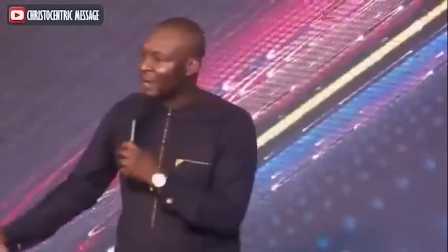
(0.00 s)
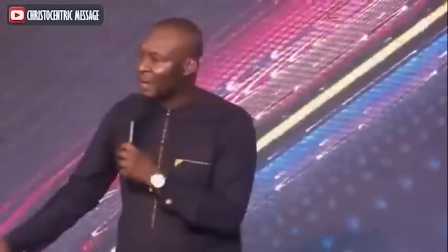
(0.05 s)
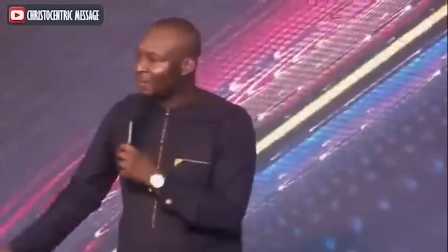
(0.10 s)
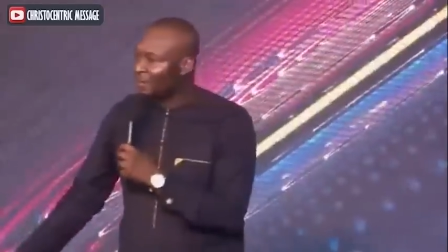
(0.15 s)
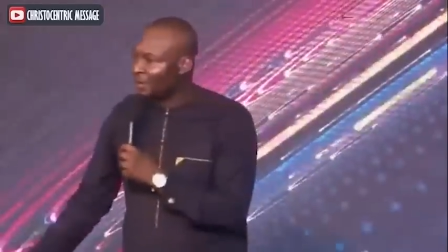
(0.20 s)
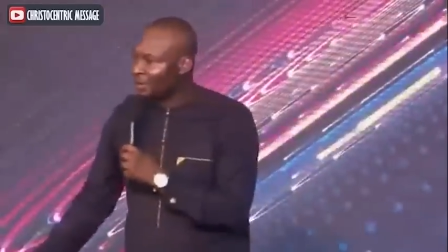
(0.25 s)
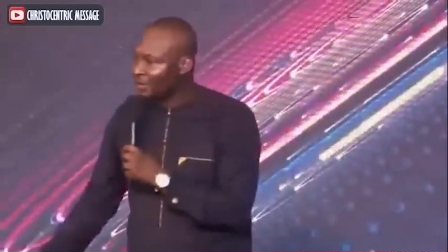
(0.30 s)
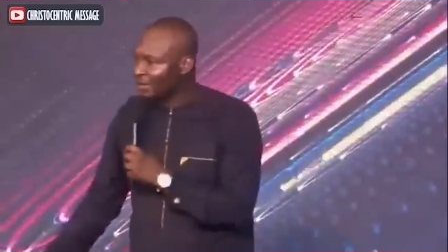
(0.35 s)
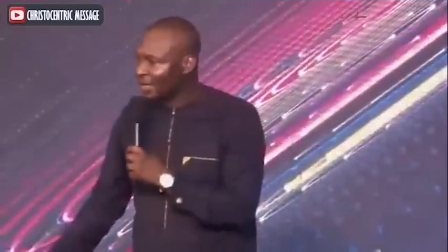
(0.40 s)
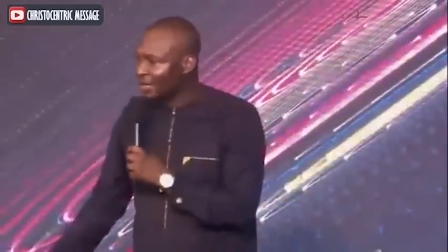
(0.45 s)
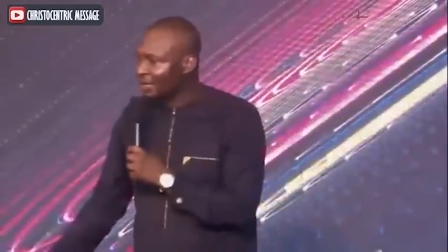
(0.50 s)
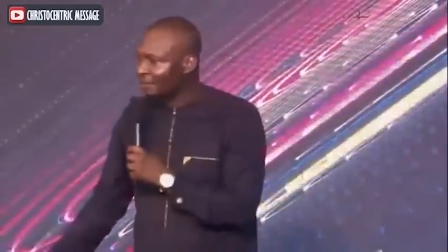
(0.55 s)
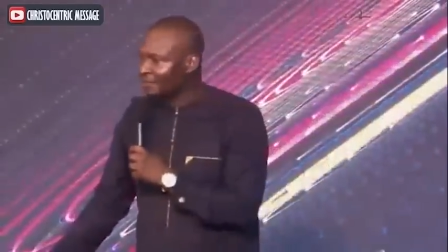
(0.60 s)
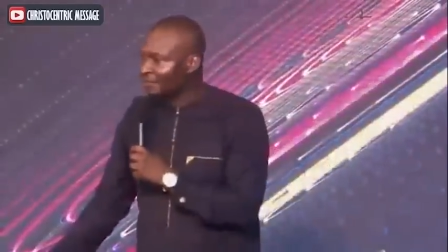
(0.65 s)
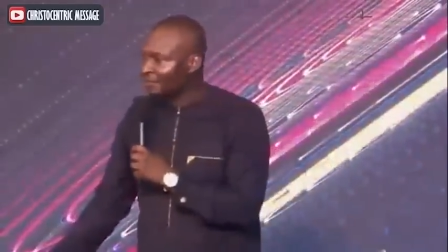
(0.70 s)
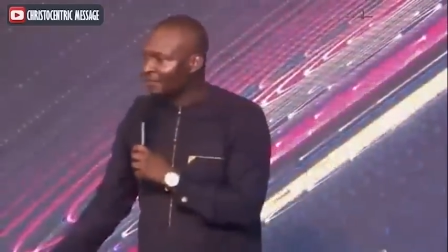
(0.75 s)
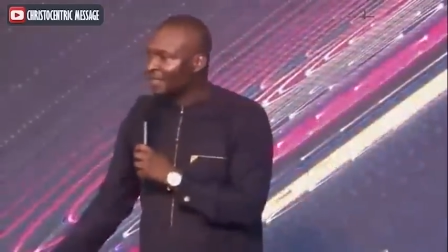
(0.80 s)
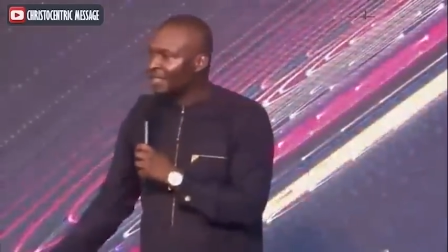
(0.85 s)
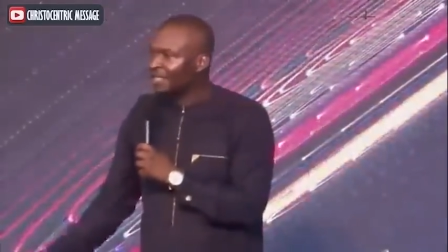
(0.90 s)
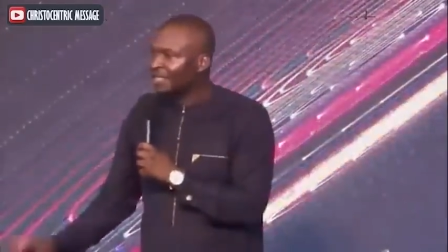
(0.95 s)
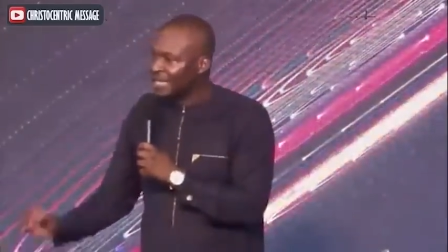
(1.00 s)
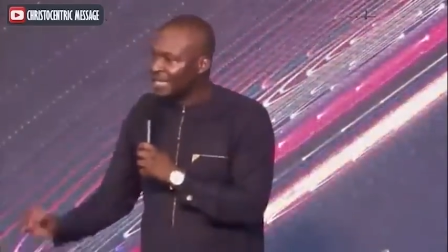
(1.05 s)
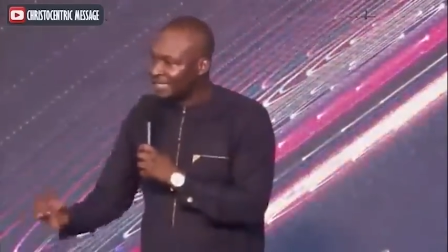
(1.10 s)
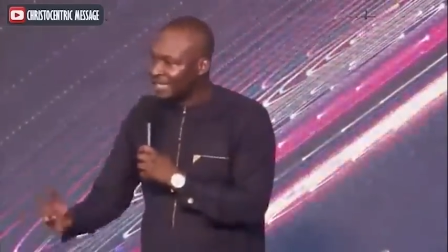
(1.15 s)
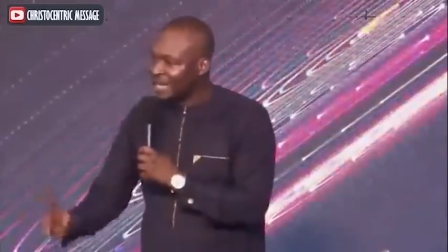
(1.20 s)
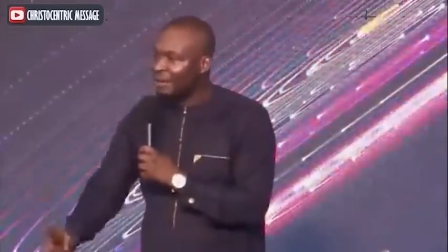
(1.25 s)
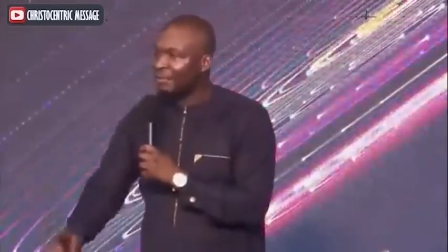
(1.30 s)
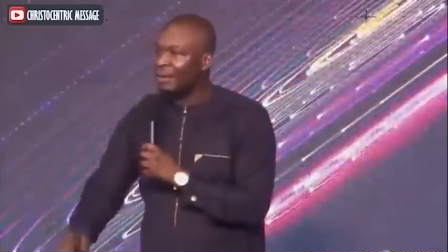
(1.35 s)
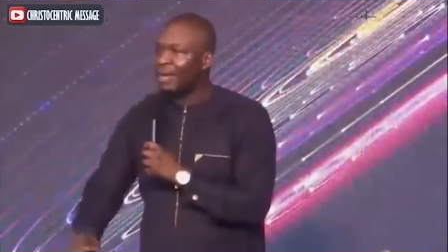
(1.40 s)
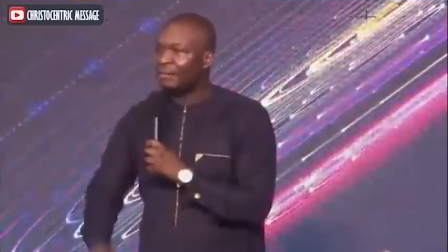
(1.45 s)
my mother. Here's
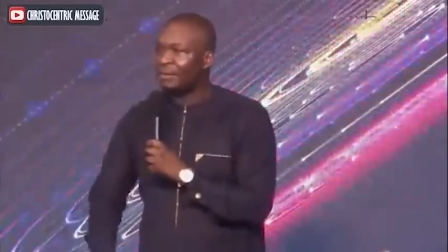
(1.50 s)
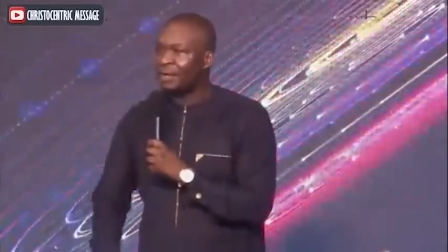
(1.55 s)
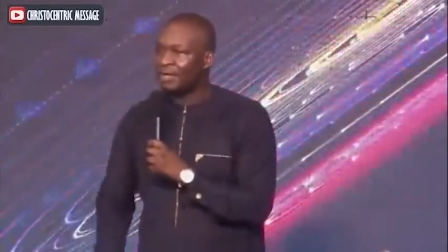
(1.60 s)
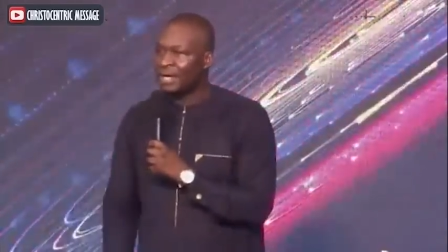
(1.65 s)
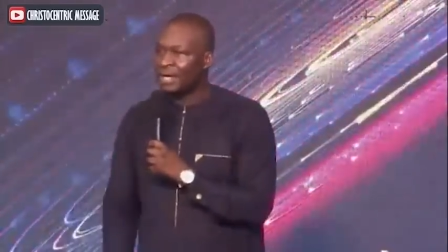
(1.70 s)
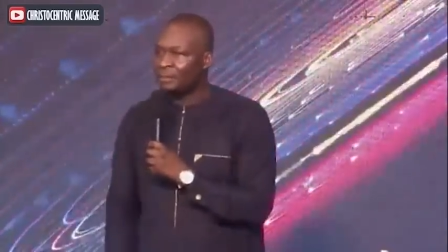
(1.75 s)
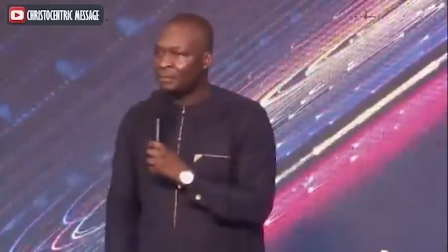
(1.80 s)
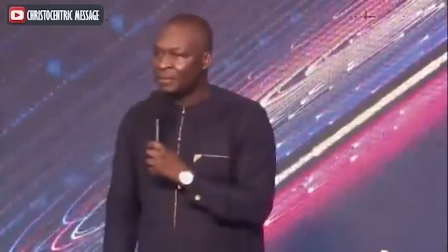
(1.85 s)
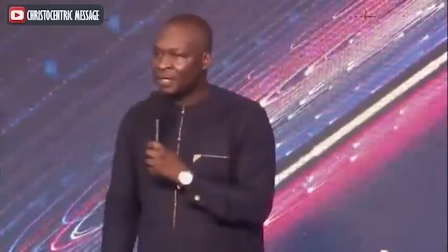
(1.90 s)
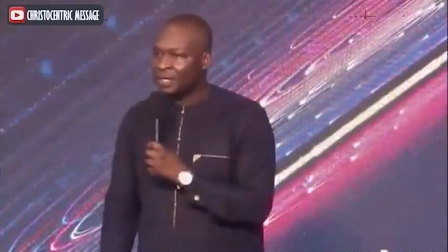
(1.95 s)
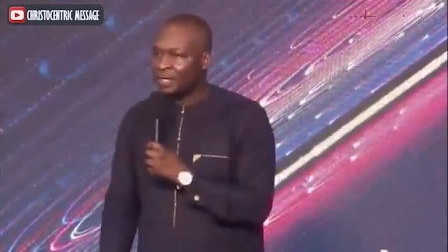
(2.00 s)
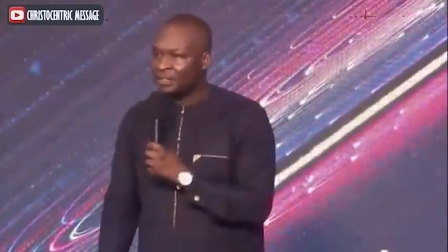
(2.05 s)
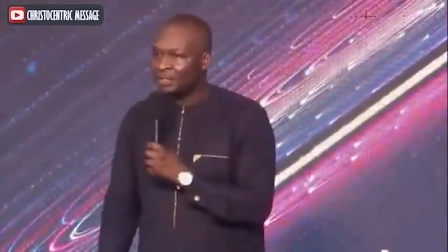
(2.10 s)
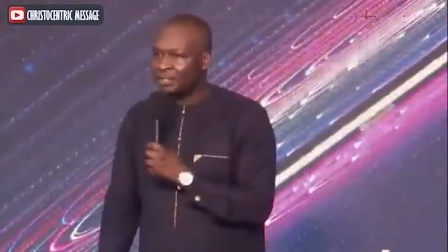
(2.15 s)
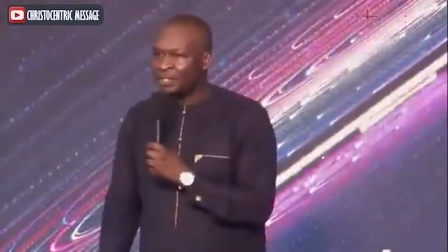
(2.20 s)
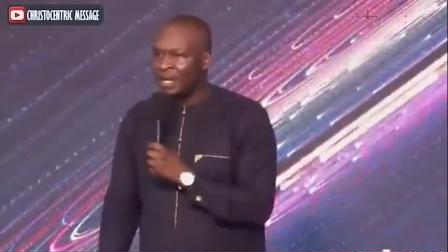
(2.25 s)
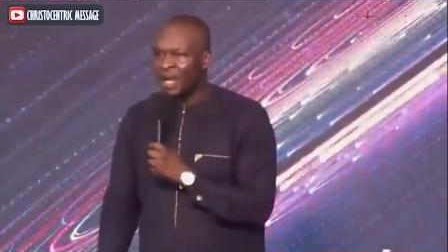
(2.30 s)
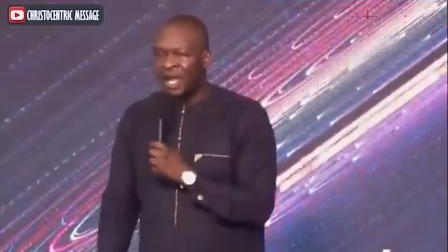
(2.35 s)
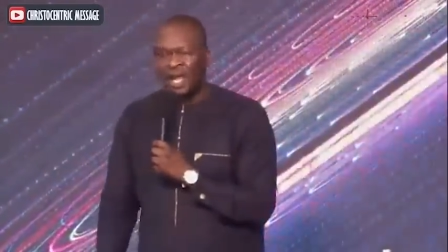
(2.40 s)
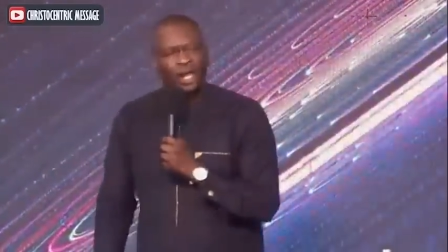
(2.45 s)
how my mother prays.